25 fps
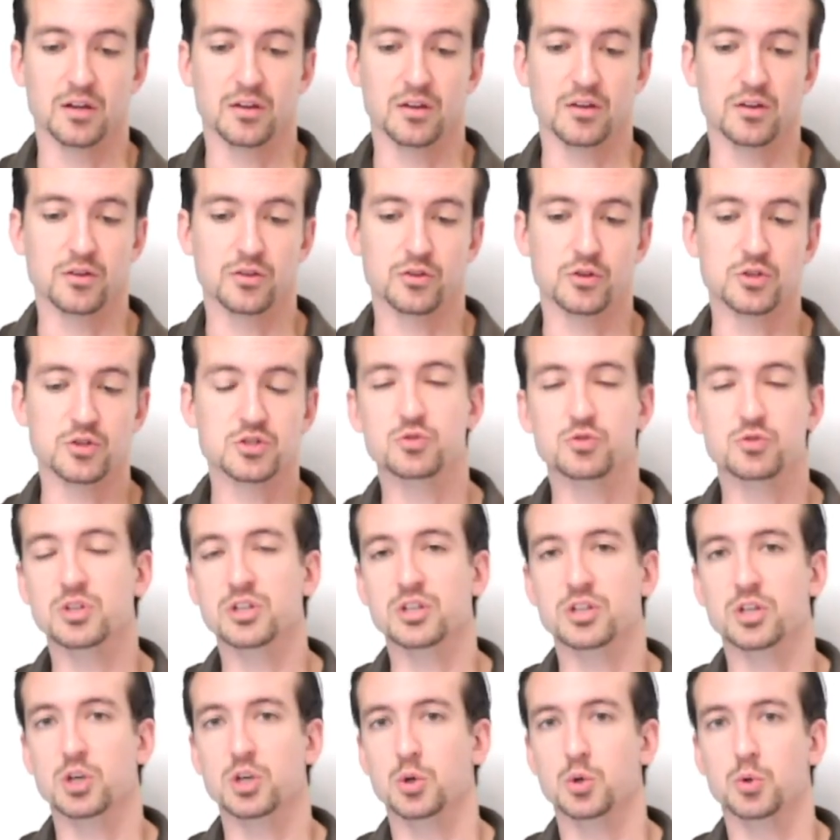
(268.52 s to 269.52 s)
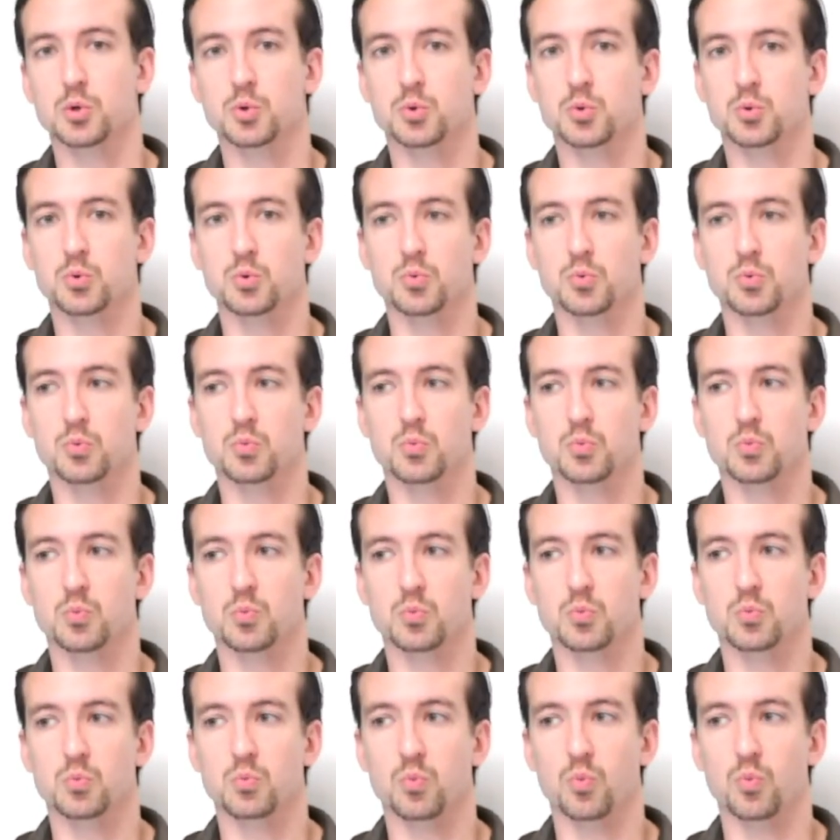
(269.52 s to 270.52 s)
there's really no
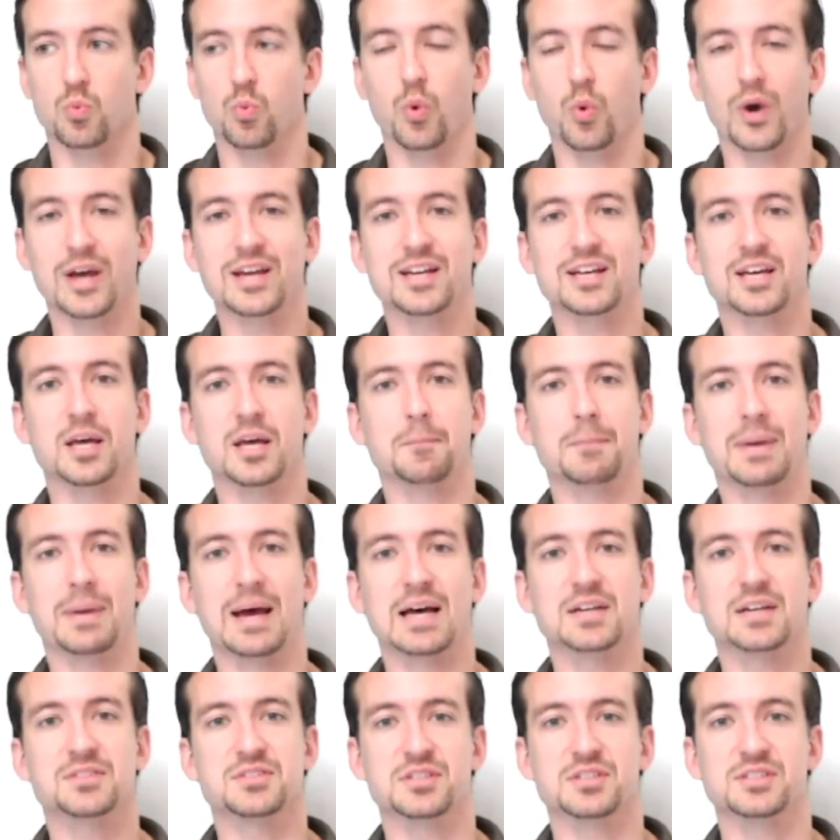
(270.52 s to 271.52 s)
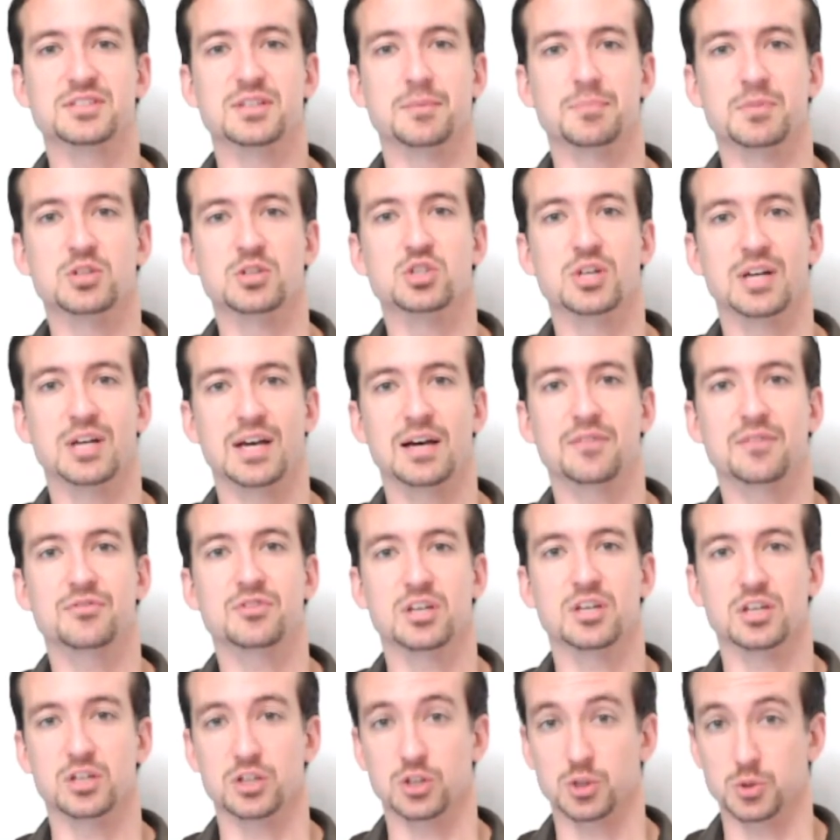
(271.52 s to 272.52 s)
way to get past except that you have to
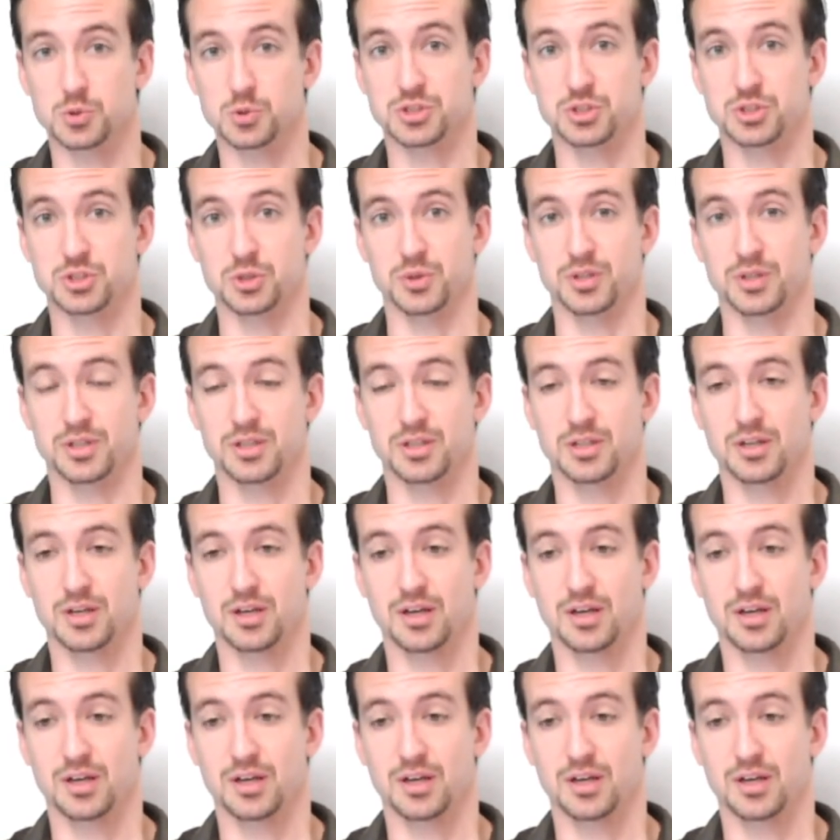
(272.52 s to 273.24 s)
get used to it.